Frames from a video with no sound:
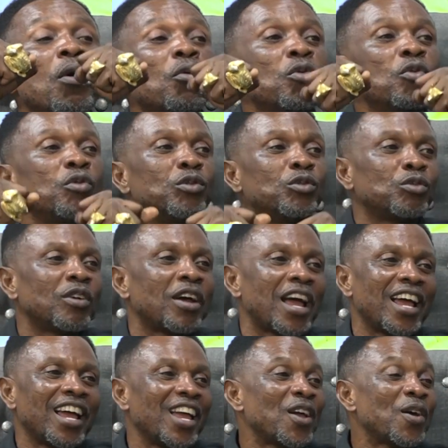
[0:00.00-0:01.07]
could do so.
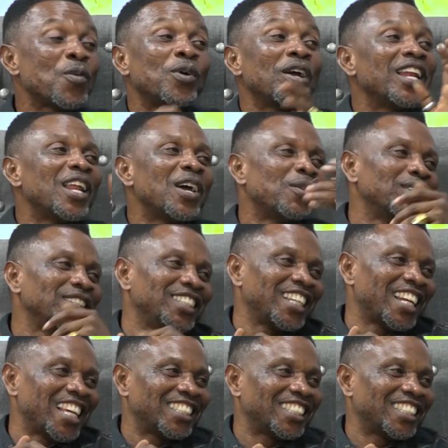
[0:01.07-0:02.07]
Where they want us,